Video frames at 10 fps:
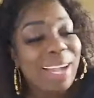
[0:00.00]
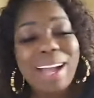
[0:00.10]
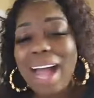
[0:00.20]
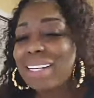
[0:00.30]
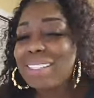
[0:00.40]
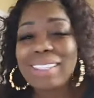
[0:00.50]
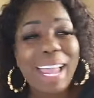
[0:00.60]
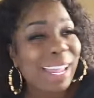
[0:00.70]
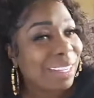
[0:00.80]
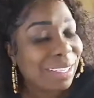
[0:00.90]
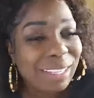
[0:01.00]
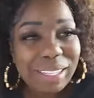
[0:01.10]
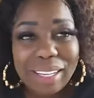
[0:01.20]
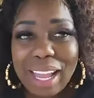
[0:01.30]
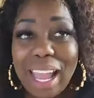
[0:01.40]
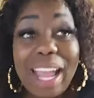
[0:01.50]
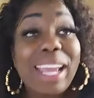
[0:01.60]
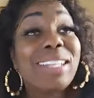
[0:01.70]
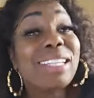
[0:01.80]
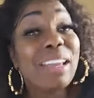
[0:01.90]
God is saying,
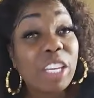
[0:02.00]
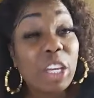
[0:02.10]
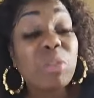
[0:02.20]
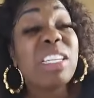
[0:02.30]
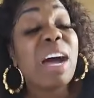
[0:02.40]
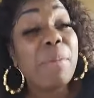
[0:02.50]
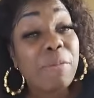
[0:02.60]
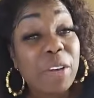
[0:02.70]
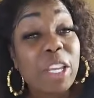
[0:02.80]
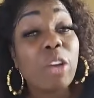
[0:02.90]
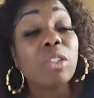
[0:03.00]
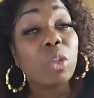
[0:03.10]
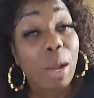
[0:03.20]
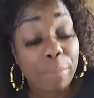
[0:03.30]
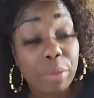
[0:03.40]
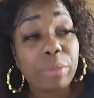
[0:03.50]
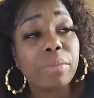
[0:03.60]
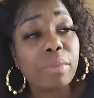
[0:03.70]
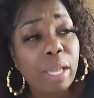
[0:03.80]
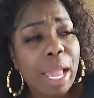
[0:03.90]
He's giving you double for your trouble.
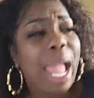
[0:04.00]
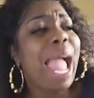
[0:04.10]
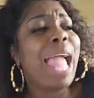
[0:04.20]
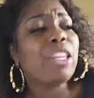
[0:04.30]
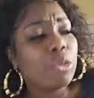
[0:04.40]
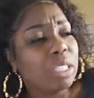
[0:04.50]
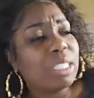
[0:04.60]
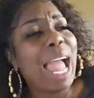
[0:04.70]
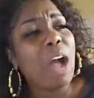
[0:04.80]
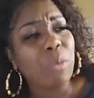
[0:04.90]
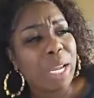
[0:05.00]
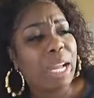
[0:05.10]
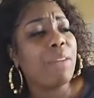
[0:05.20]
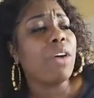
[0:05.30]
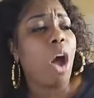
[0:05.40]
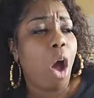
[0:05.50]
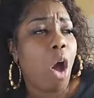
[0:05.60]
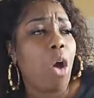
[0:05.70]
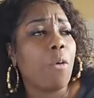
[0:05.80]
And you shall recover all.